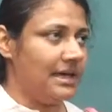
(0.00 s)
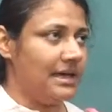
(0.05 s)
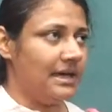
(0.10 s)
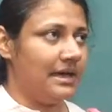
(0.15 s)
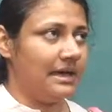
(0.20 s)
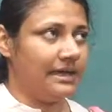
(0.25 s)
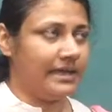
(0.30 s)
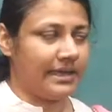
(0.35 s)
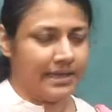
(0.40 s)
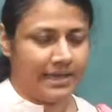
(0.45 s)

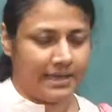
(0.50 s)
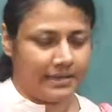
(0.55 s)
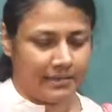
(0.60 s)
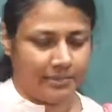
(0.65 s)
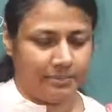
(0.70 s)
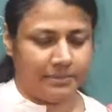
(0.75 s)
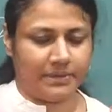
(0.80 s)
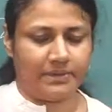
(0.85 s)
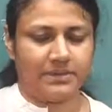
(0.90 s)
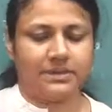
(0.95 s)
uh, King
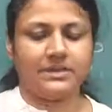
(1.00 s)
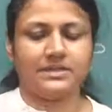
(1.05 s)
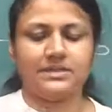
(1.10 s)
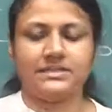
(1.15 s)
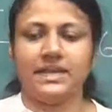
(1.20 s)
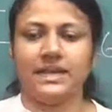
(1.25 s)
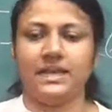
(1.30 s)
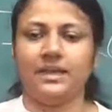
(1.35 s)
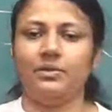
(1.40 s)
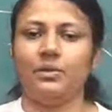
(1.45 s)
Agrippa.
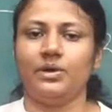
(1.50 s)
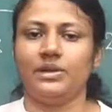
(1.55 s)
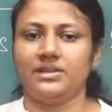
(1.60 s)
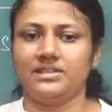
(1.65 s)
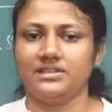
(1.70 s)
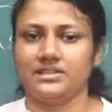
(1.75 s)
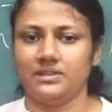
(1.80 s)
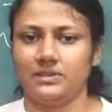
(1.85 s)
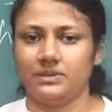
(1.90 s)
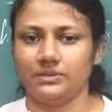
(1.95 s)
Second, what
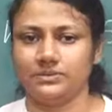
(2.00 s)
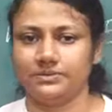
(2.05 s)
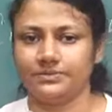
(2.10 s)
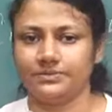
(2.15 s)
does he do?